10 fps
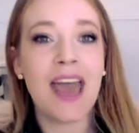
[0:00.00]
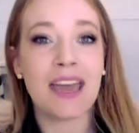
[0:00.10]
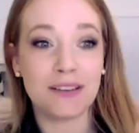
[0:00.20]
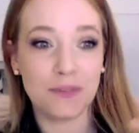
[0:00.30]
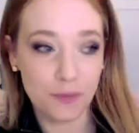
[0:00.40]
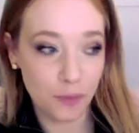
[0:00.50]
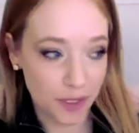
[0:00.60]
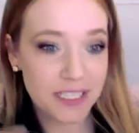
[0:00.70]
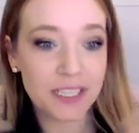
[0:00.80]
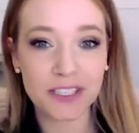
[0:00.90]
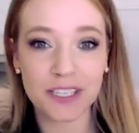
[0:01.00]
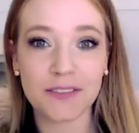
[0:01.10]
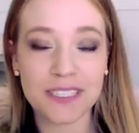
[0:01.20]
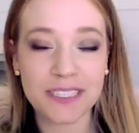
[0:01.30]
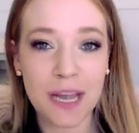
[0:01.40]
and forcing
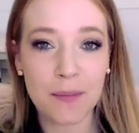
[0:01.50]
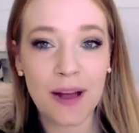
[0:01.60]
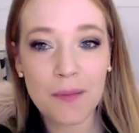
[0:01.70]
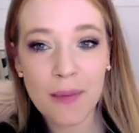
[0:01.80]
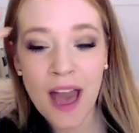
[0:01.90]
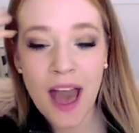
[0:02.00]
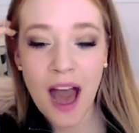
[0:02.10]
yourself to step up,